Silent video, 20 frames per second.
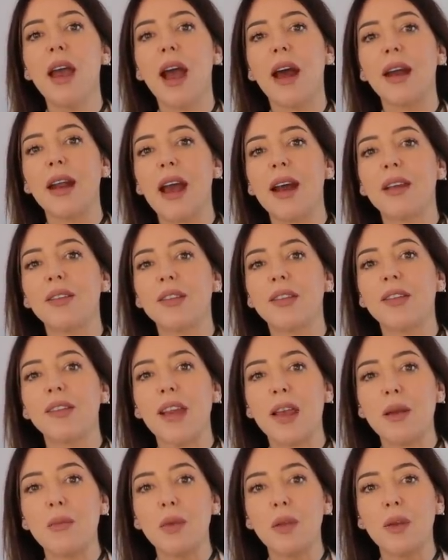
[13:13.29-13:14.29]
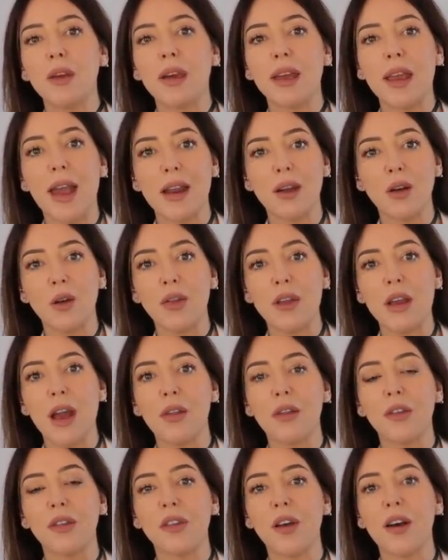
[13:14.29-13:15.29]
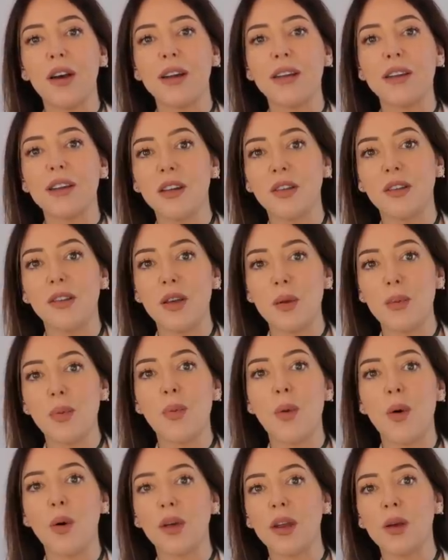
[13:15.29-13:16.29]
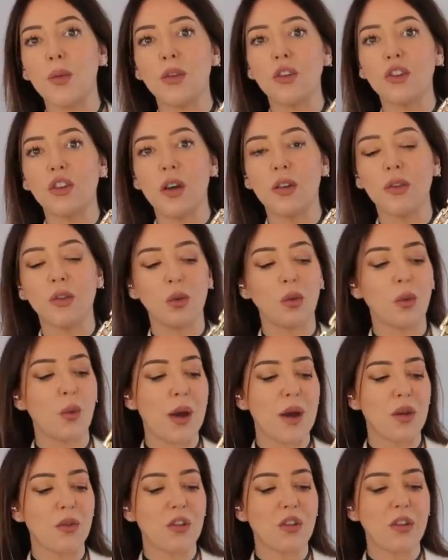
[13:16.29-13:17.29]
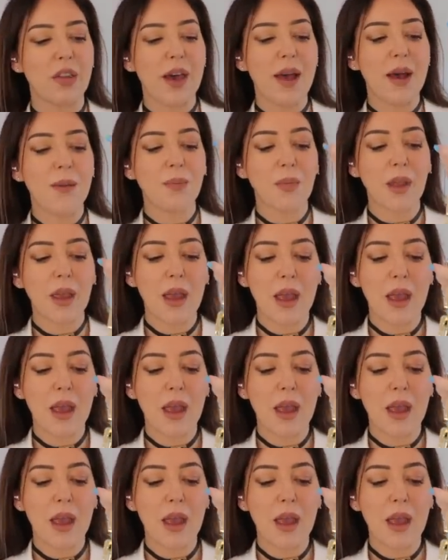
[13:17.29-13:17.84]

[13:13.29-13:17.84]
And it has the same thing again on the other side, a zip pocket, which goes all the way over to there.